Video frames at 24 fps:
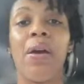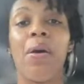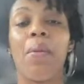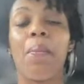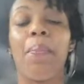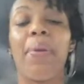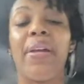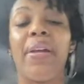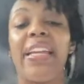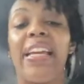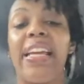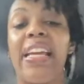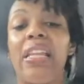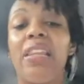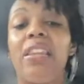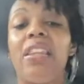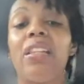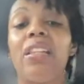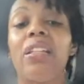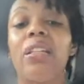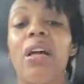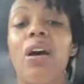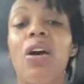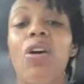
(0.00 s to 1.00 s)
But in
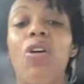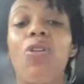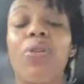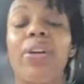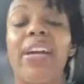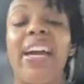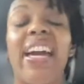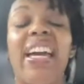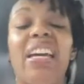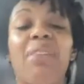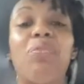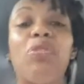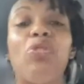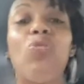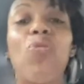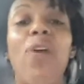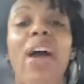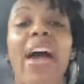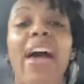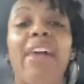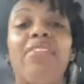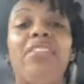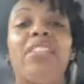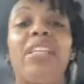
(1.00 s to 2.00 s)
the long game, you
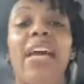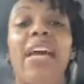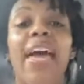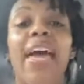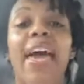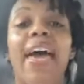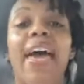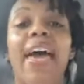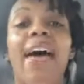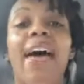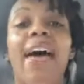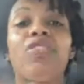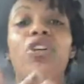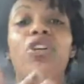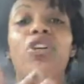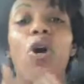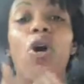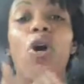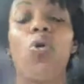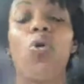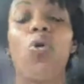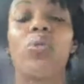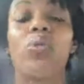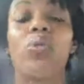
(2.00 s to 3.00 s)
have to have
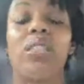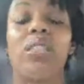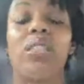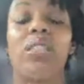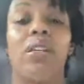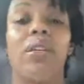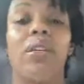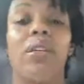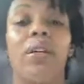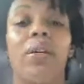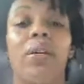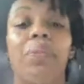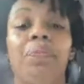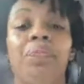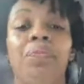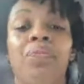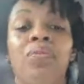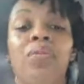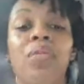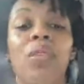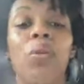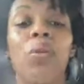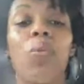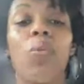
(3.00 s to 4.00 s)
goals set up,
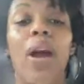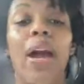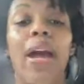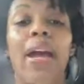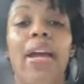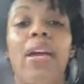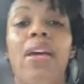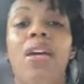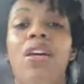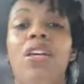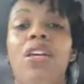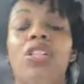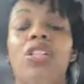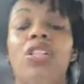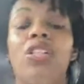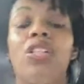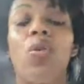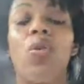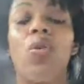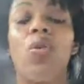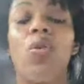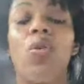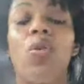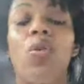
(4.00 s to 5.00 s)
right?
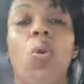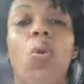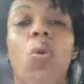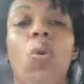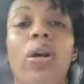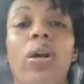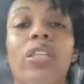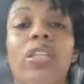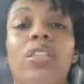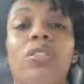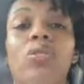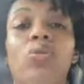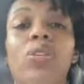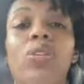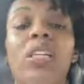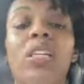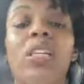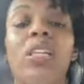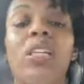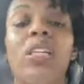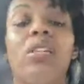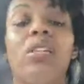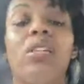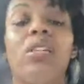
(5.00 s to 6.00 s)
So, of course, you
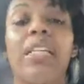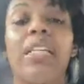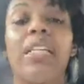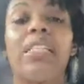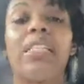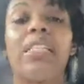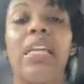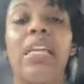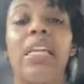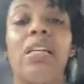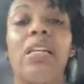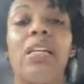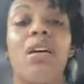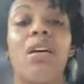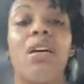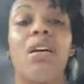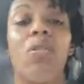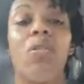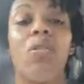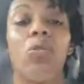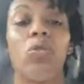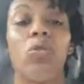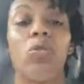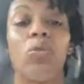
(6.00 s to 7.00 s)
can look at setting
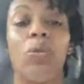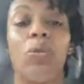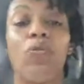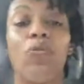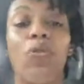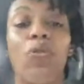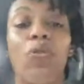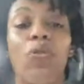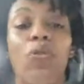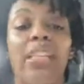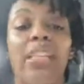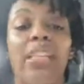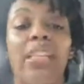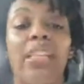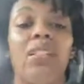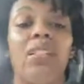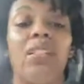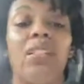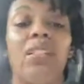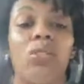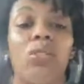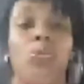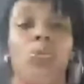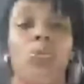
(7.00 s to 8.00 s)
goals before we get
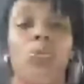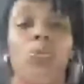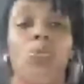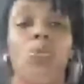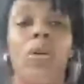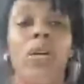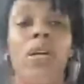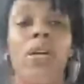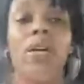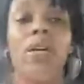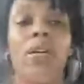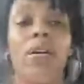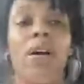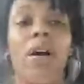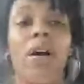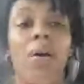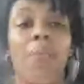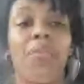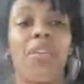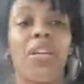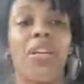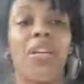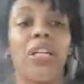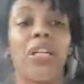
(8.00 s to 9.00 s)
into
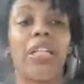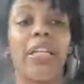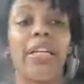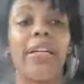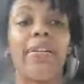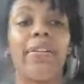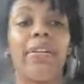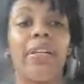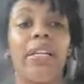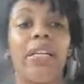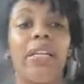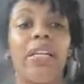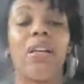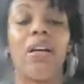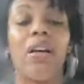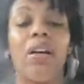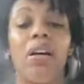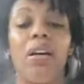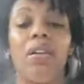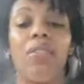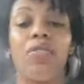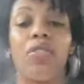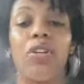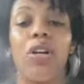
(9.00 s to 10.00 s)
the clarity
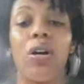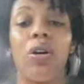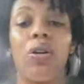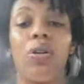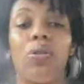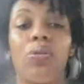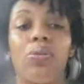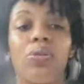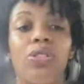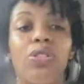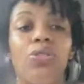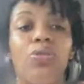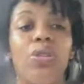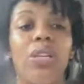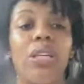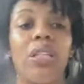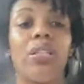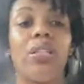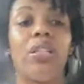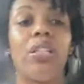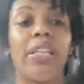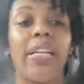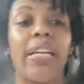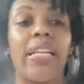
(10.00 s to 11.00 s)
of goals. You
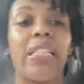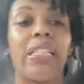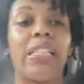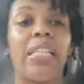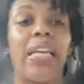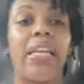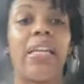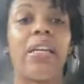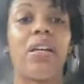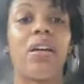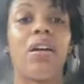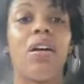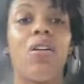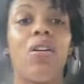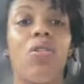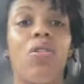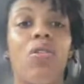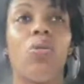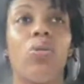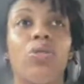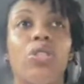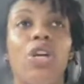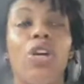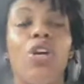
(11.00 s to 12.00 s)
can look at setting
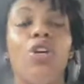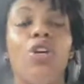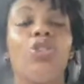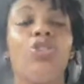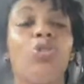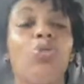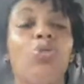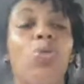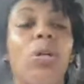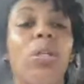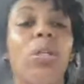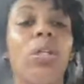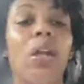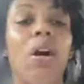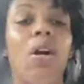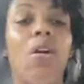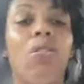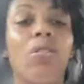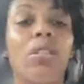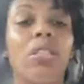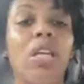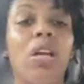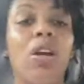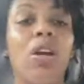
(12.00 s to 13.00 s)
goals through a
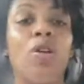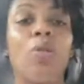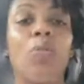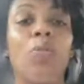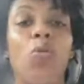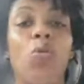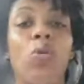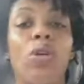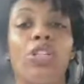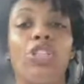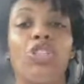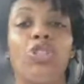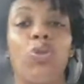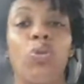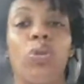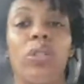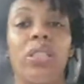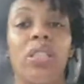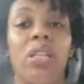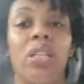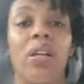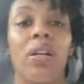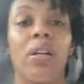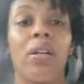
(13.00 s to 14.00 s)
long term or a
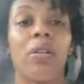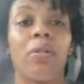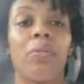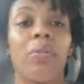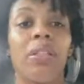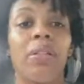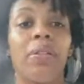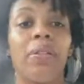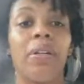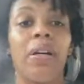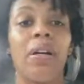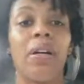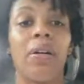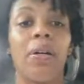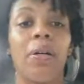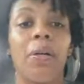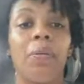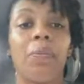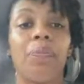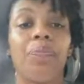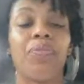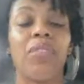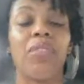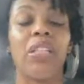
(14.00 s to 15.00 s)
short term
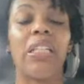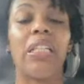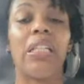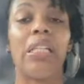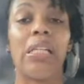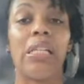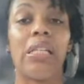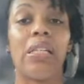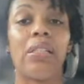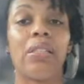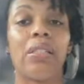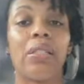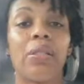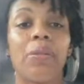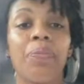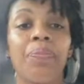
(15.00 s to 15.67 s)
lens.